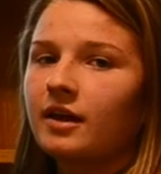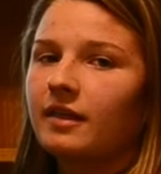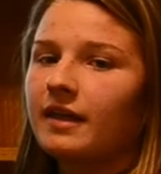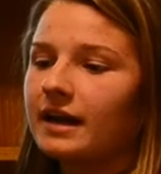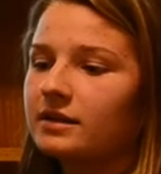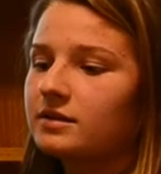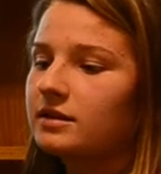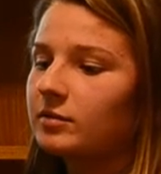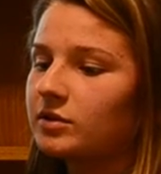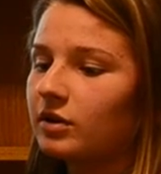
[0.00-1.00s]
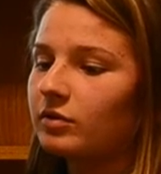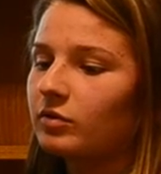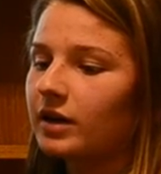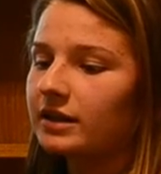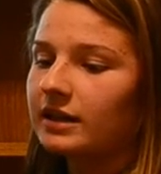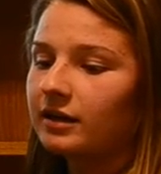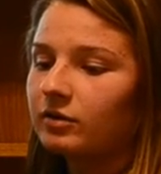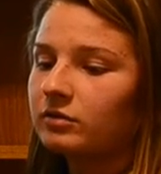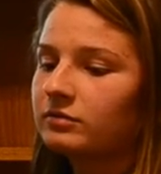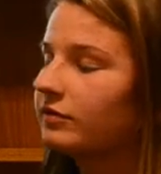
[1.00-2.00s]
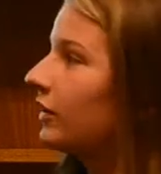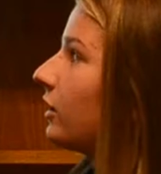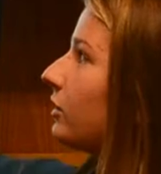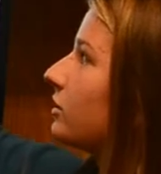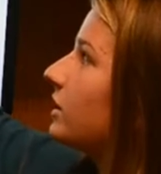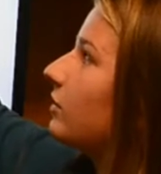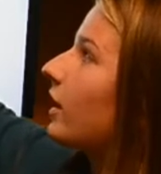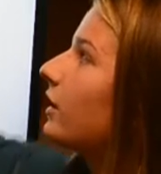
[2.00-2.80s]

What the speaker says: that semicircle rectangle figure you see right